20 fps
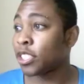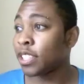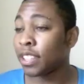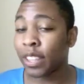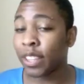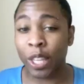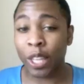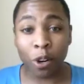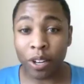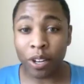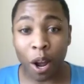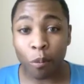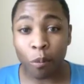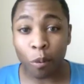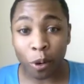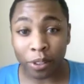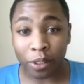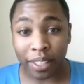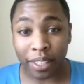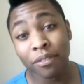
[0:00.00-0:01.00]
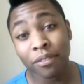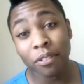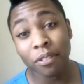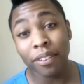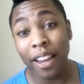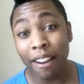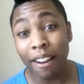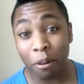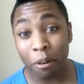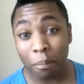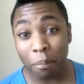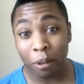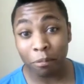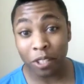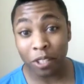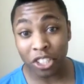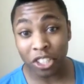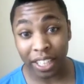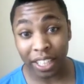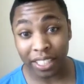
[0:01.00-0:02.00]
They're not worth it. Ever been
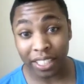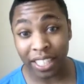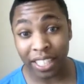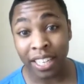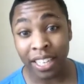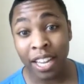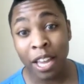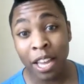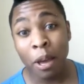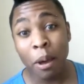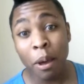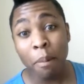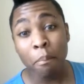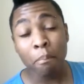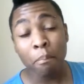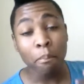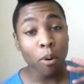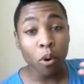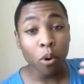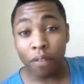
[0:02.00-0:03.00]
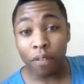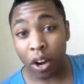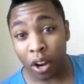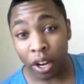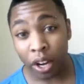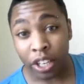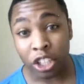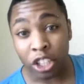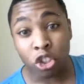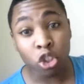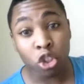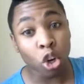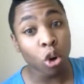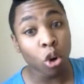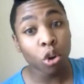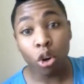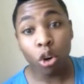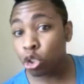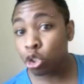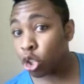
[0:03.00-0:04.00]
rejected? Move on. Don't
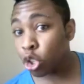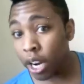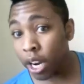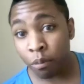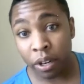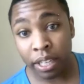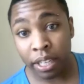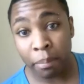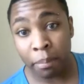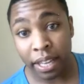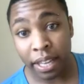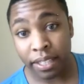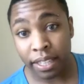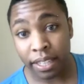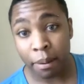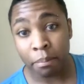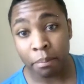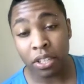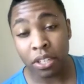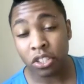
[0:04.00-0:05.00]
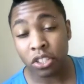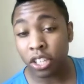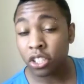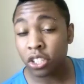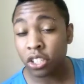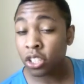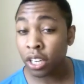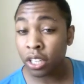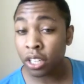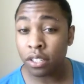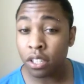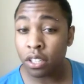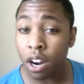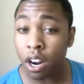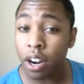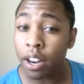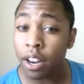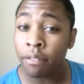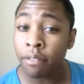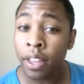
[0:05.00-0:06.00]
go try running back to that bitch, because chances are
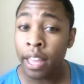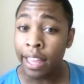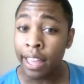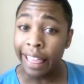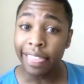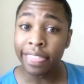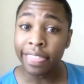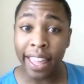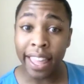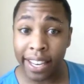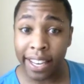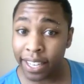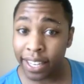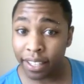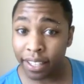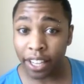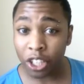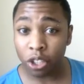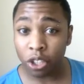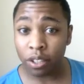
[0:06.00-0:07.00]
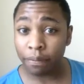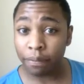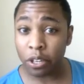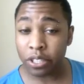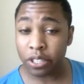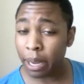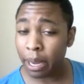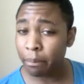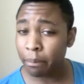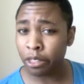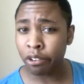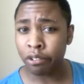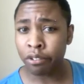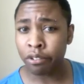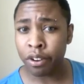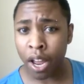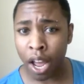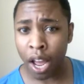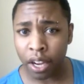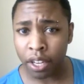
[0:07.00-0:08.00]
if they didn't like you the first time, they're
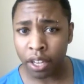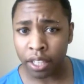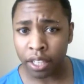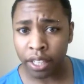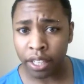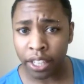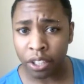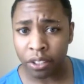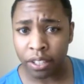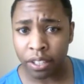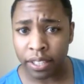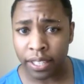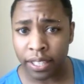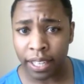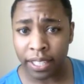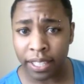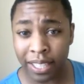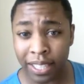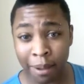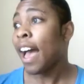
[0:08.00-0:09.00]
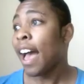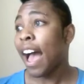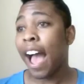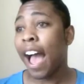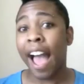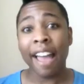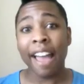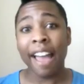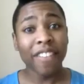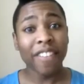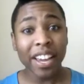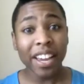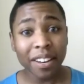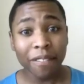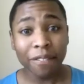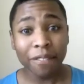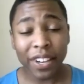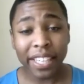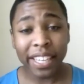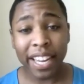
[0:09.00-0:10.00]
not gonna like you the second time. I find it
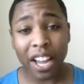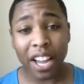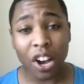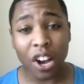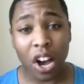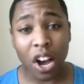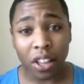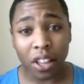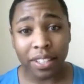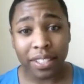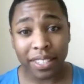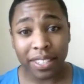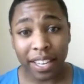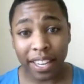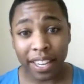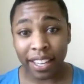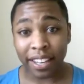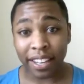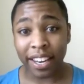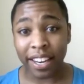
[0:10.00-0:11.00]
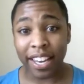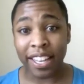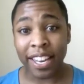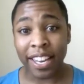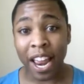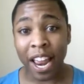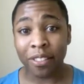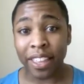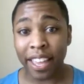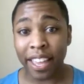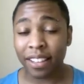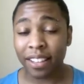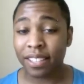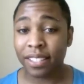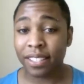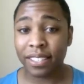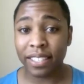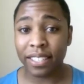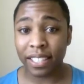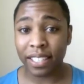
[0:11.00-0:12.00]
funny how all of a sudden, now that
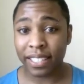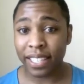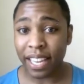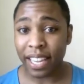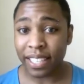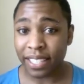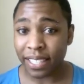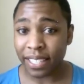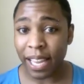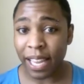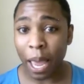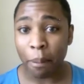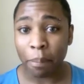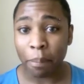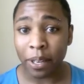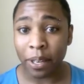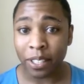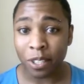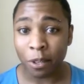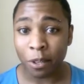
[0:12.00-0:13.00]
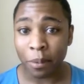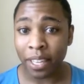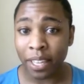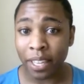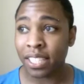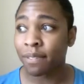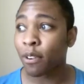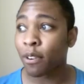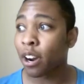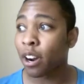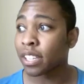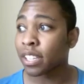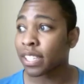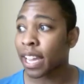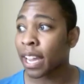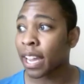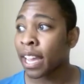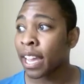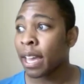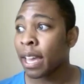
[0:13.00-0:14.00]
success is happening to me as far as
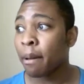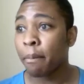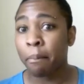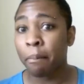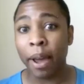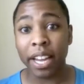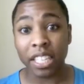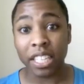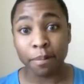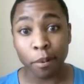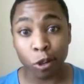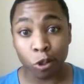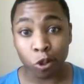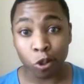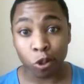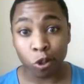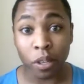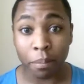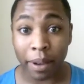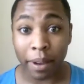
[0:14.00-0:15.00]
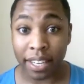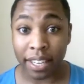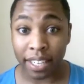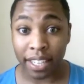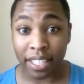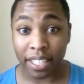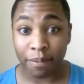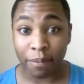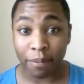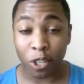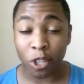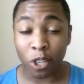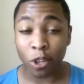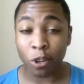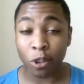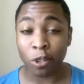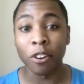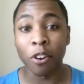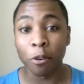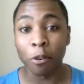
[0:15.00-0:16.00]
like my exposure with my dance
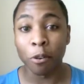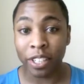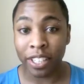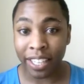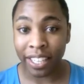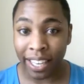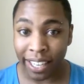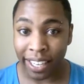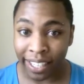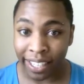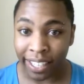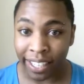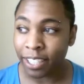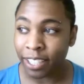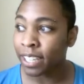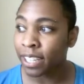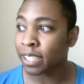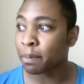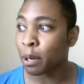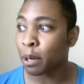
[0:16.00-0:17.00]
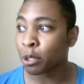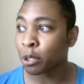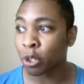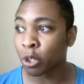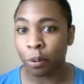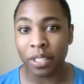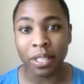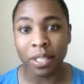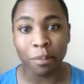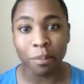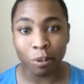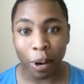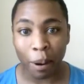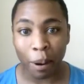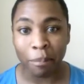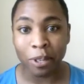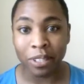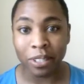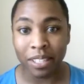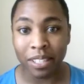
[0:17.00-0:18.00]
videos, getting exposure with
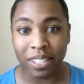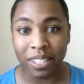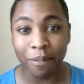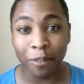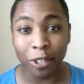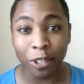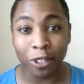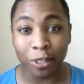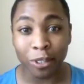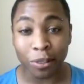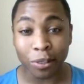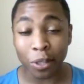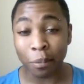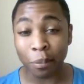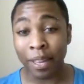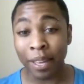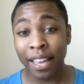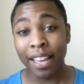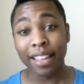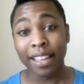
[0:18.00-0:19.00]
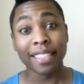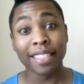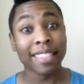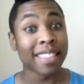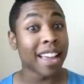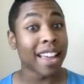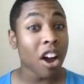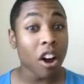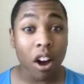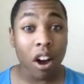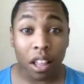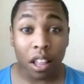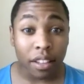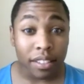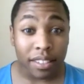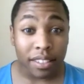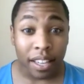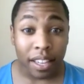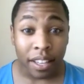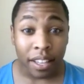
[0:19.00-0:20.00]
subscribers and stuff on YouTube, now all of a
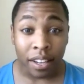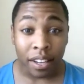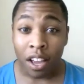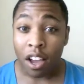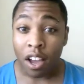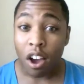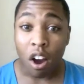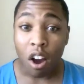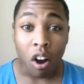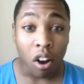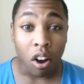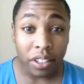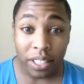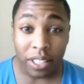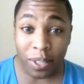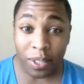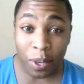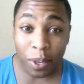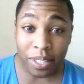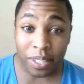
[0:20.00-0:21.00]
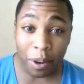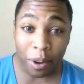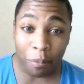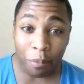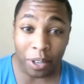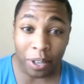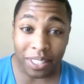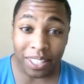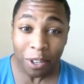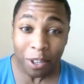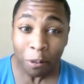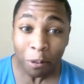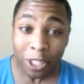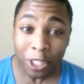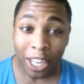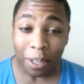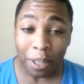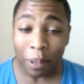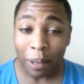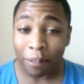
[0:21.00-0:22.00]
sudden, all these hoes that want to
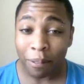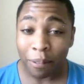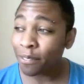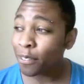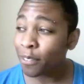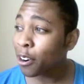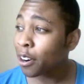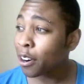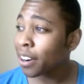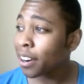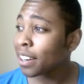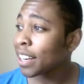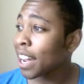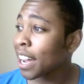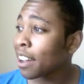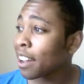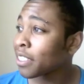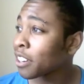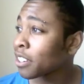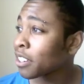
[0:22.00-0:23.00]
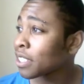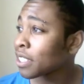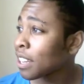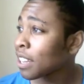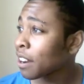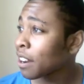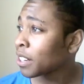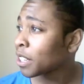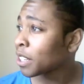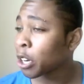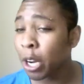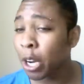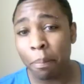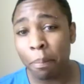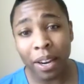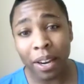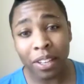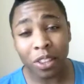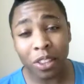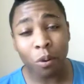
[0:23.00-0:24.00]
reject me before, now they're starting to creep out
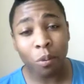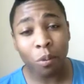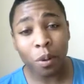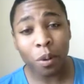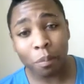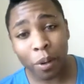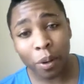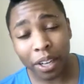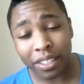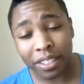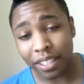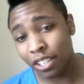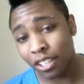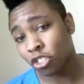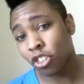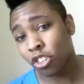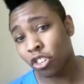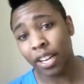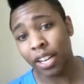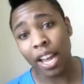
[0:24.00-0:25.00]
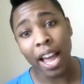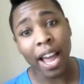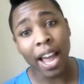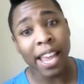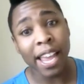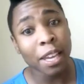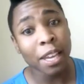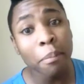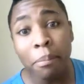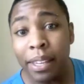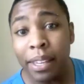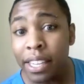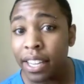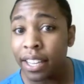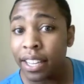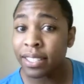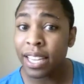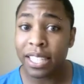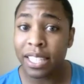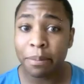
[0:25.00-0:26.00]
of the woodworks and trying to IM me and
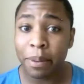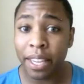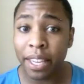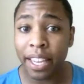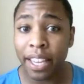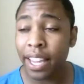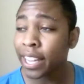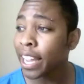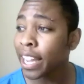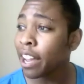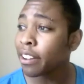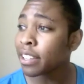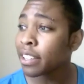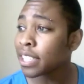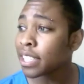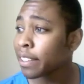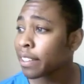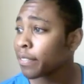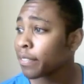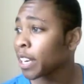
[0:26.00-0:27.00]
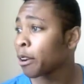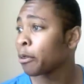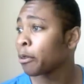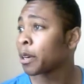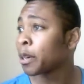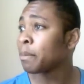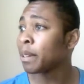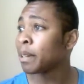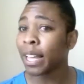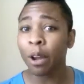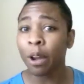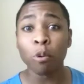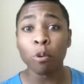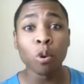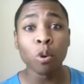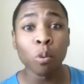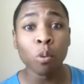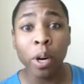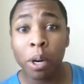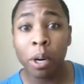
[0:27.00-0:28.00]
text me and hang out and stuff, and I want to be like, well,
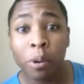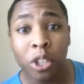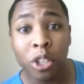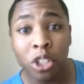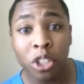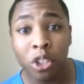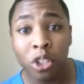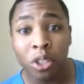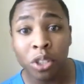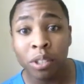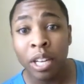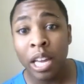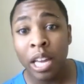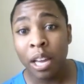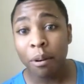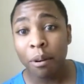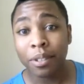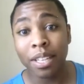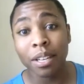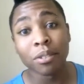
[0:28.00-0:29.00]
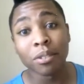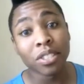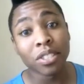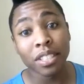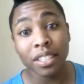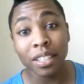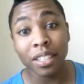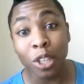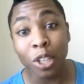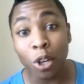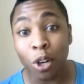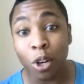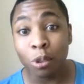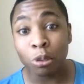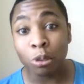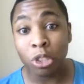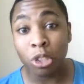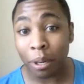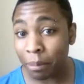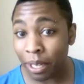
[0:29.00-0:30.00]
where were you when I was just little old
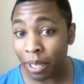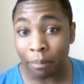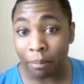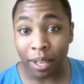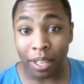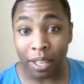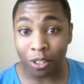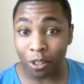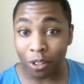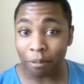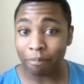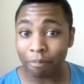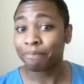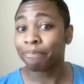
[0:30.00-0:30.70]
Jeremy in my dorm?